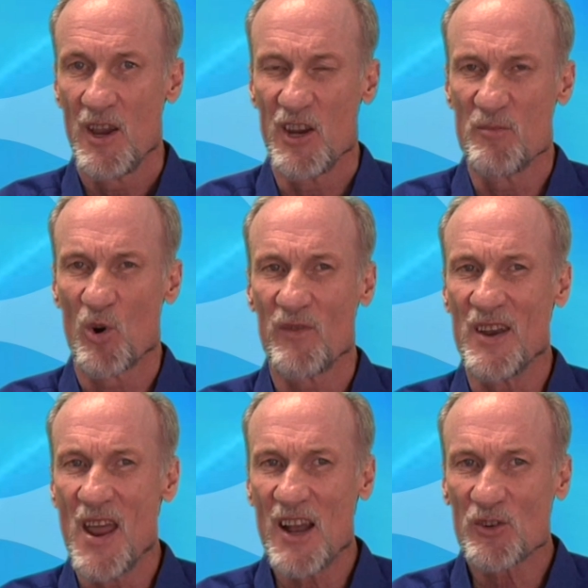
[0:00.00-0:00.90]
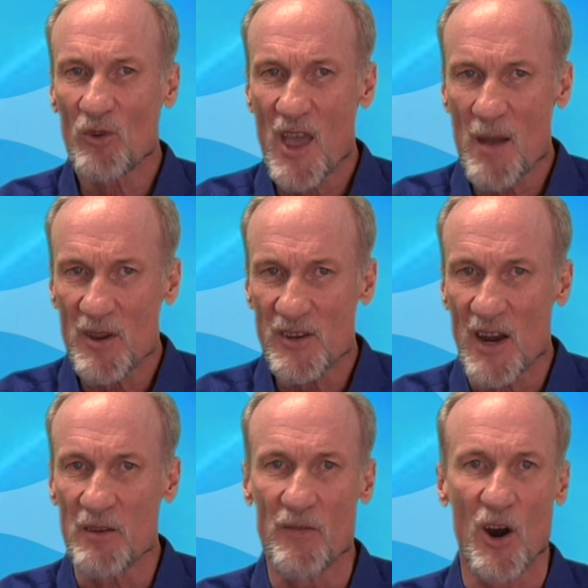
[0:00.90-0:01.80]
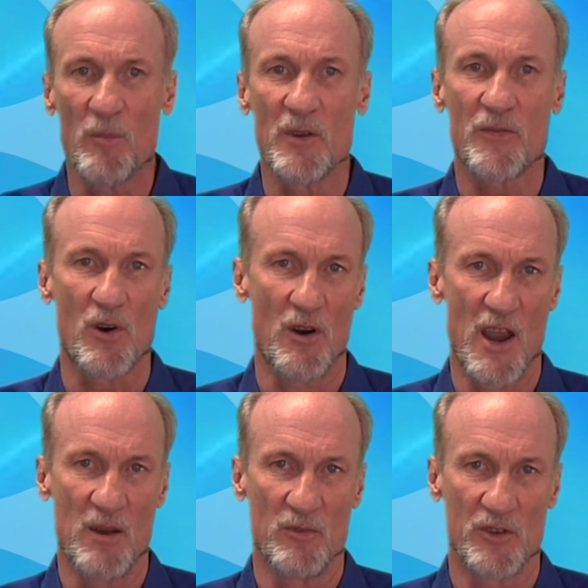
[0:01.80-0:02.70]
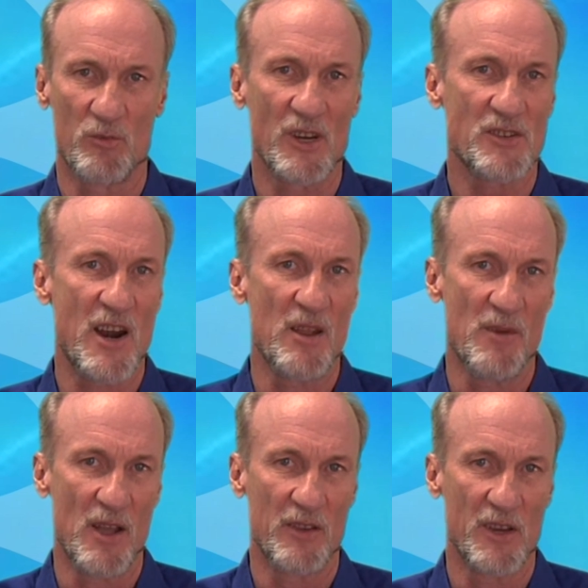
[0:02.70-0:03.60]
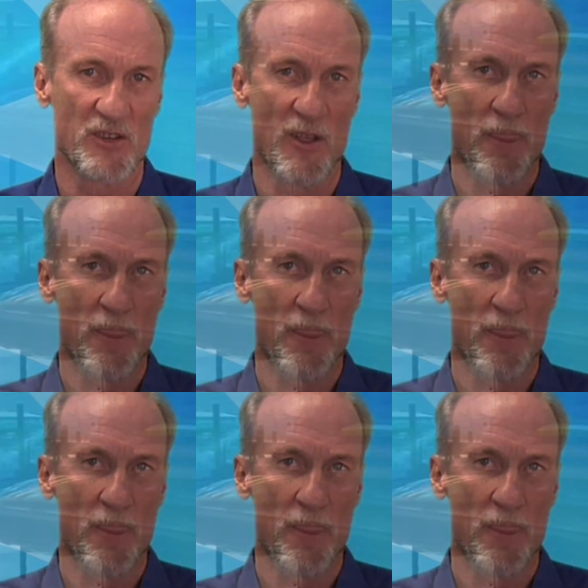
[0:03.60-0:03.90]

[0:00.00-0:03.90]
into more of a natural habitat environment for our animals. We're excited about this.